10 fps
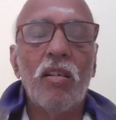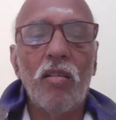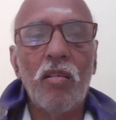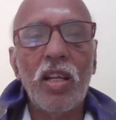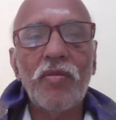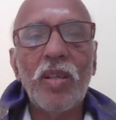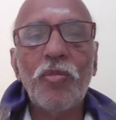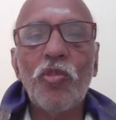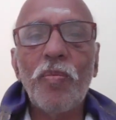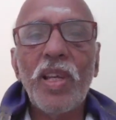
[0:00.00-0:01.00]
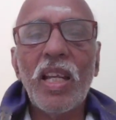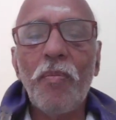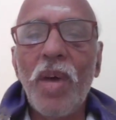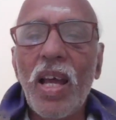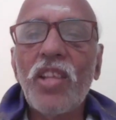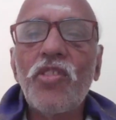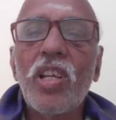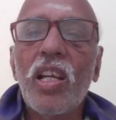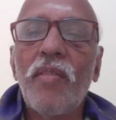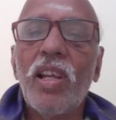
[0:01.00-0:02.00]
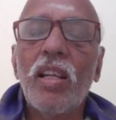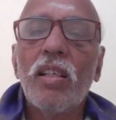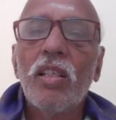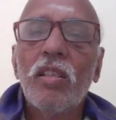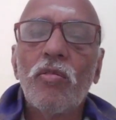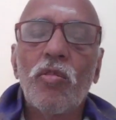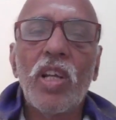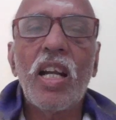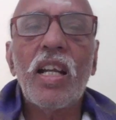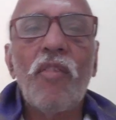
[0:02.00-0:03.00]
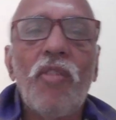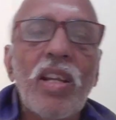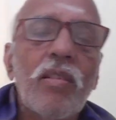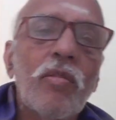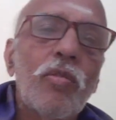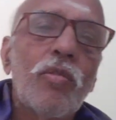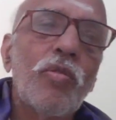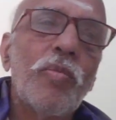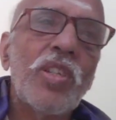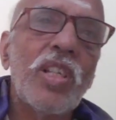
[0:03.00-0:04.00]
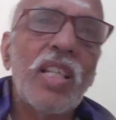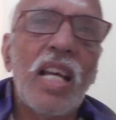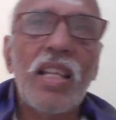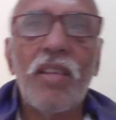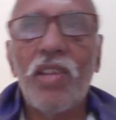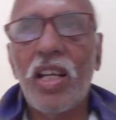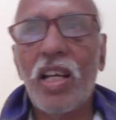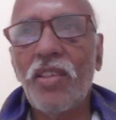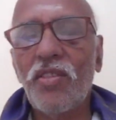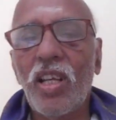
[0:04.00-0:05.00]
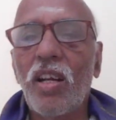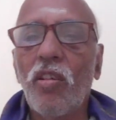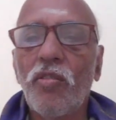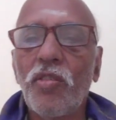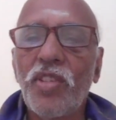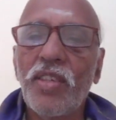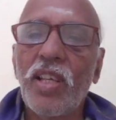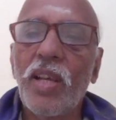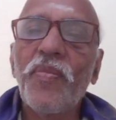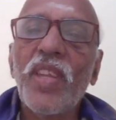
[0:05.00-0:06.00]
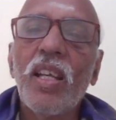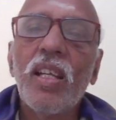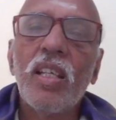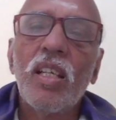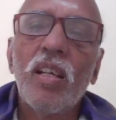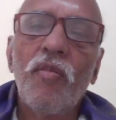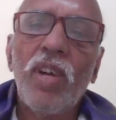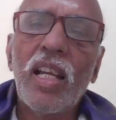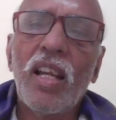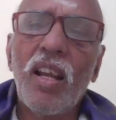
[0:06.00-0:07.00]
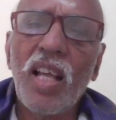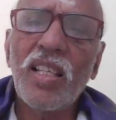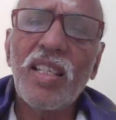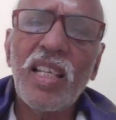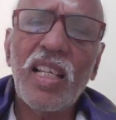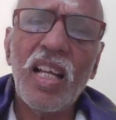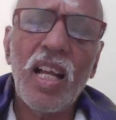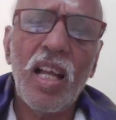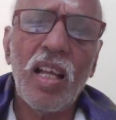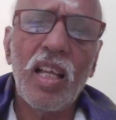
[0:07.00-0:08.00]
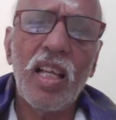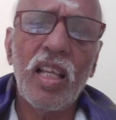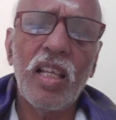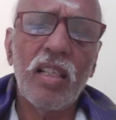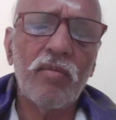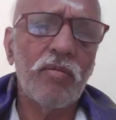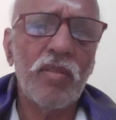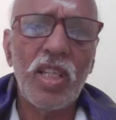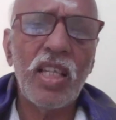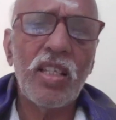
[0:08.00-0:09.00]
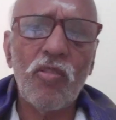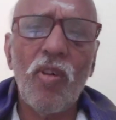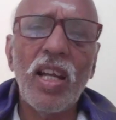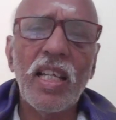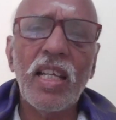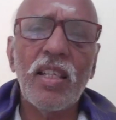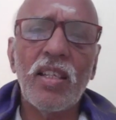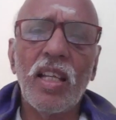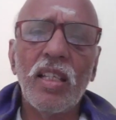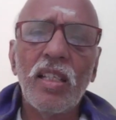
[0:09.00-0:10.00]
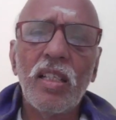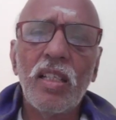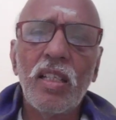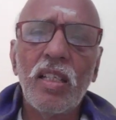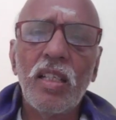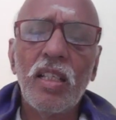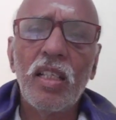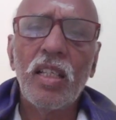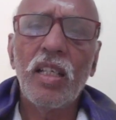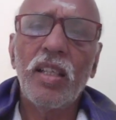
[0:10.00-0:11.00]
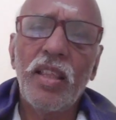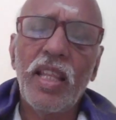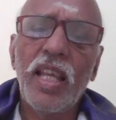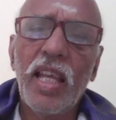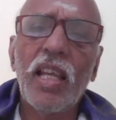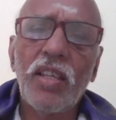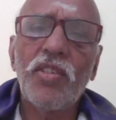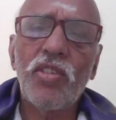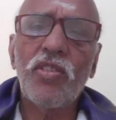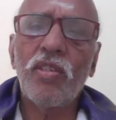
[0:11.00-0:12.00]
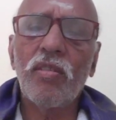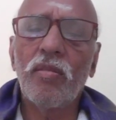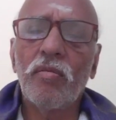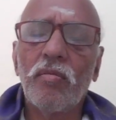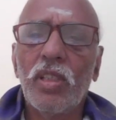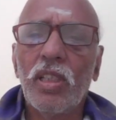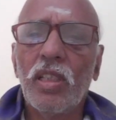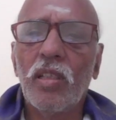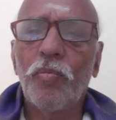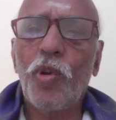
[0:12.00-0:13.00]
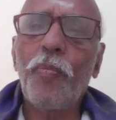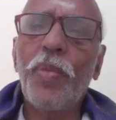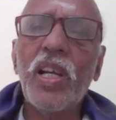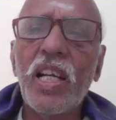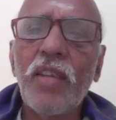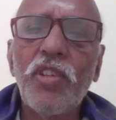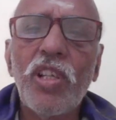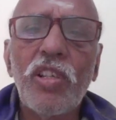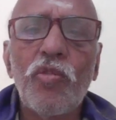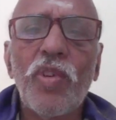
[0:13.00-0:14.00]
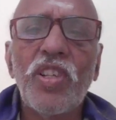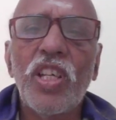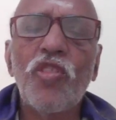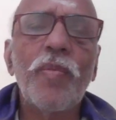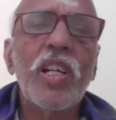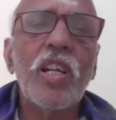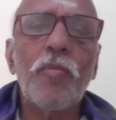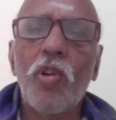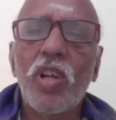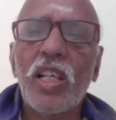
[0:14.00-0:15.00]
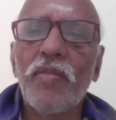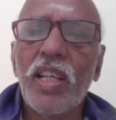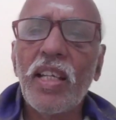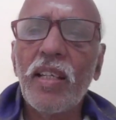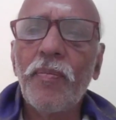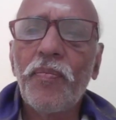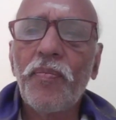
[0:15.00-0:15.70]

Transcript: All of them should be in a balanced level. You cannot have one too much and the other one less and all those things. While Rajasika, these qualities, they just propel individuals towards achievement and productivity.